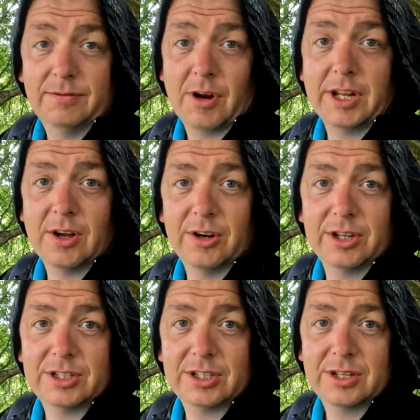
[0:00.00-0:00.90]
Finally got
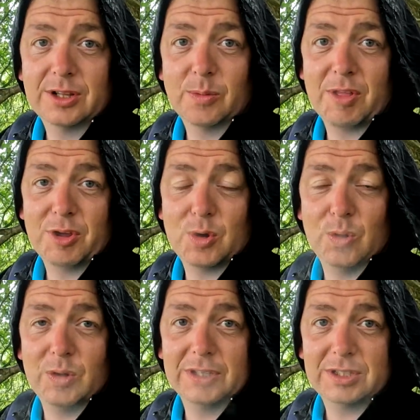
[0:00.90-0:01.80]
us, the weather
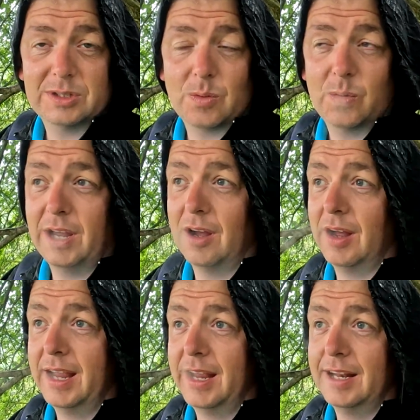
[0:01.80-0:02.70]
caught us. We
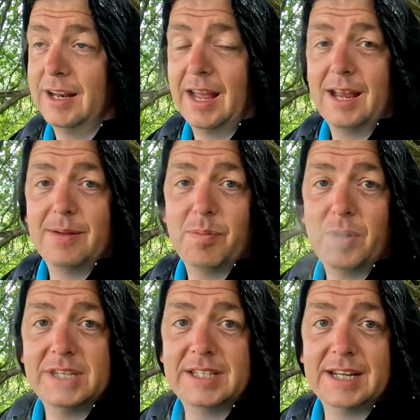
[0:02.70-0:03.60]
are in a
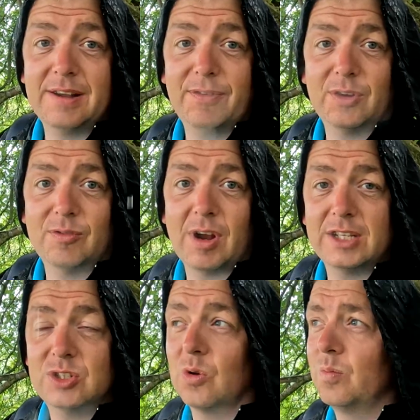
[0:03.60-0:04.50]
pretty significant
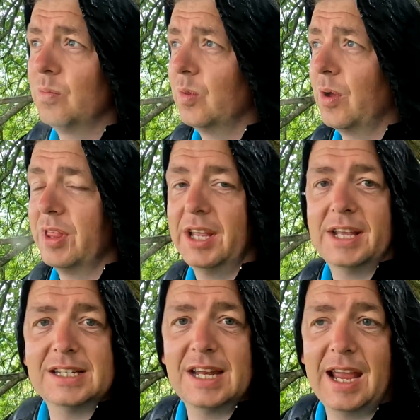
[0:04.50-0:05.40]
rainstorm, although I
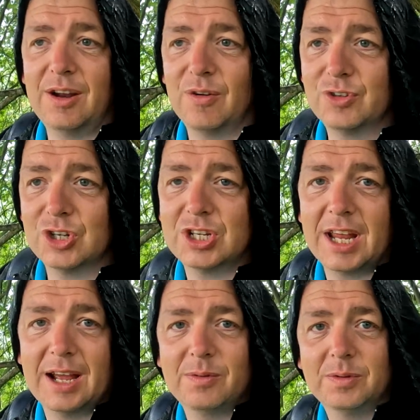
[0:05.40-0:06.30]
think it's letting off just
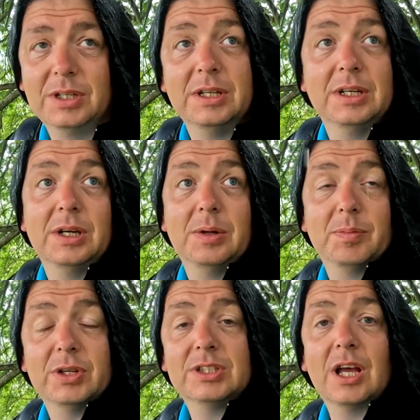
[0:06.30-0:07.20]
now.
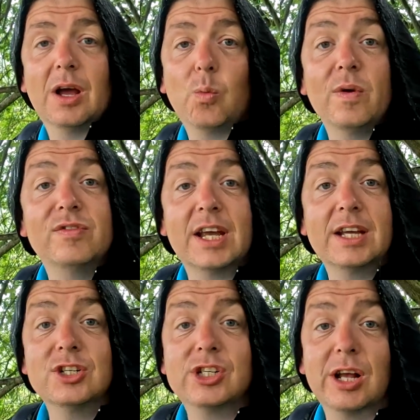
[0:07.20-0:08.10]
But we've
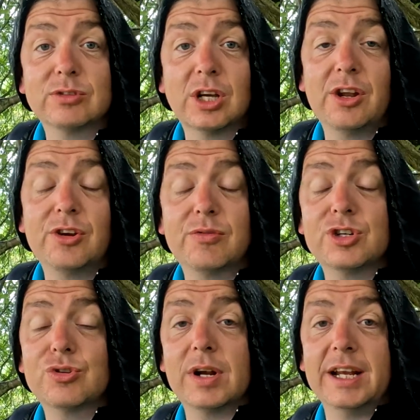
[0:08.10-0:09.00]
taken shelter under a
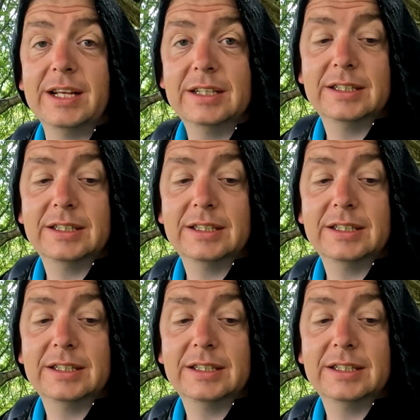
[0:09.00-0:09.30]
tree